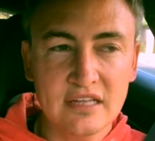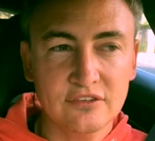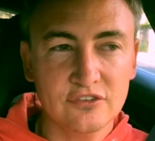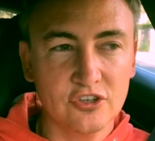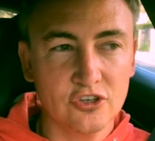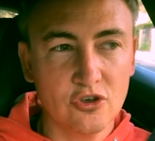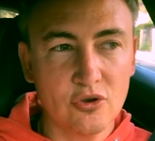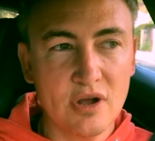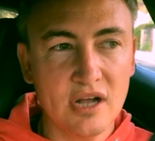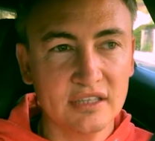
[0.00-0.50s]

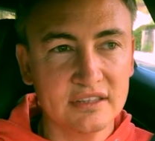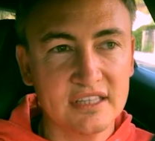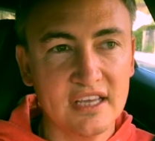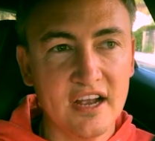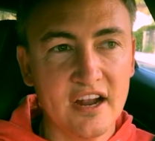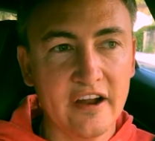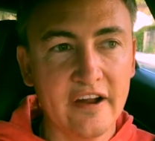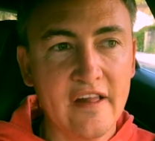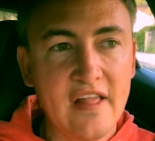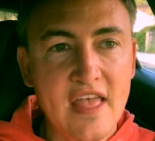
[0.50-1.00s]
to go out
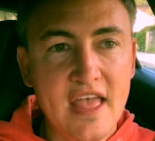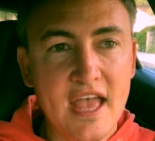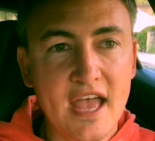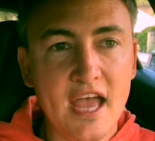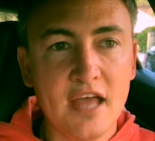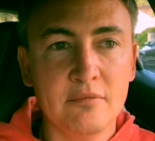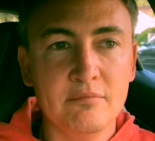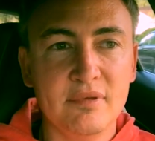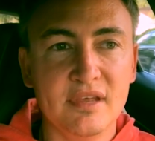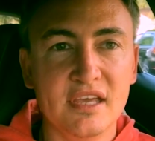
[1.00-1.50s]
there
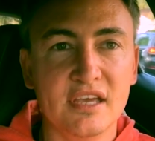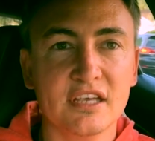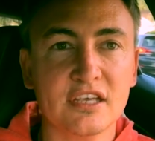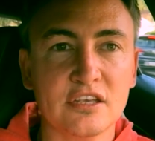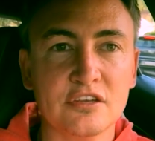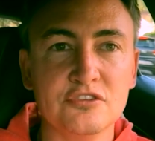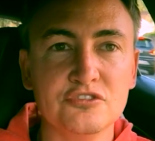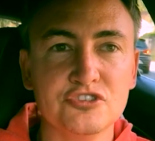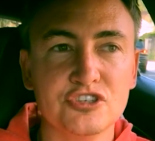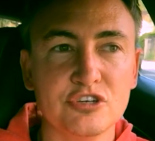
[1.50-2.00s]
and be a
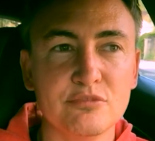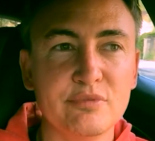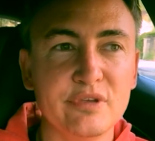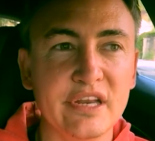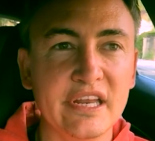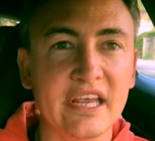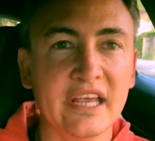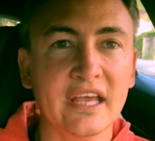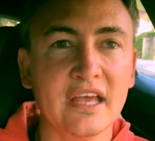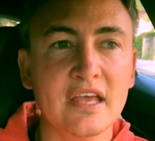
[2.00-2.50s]

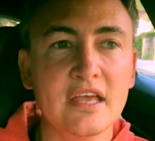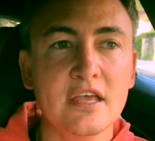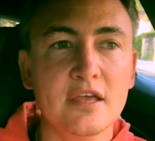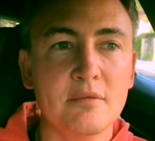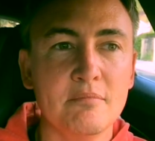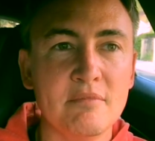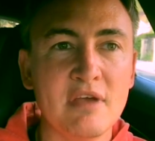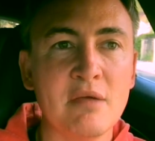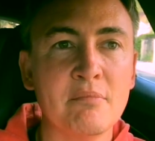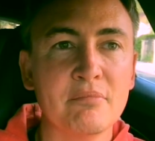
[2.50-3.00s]
contributing
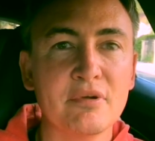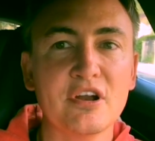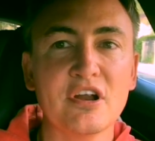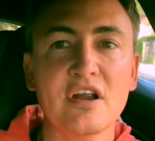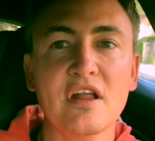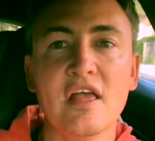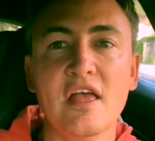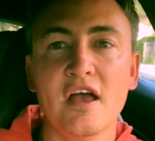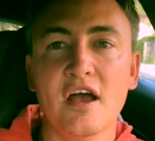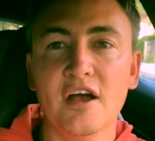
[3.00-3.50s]
member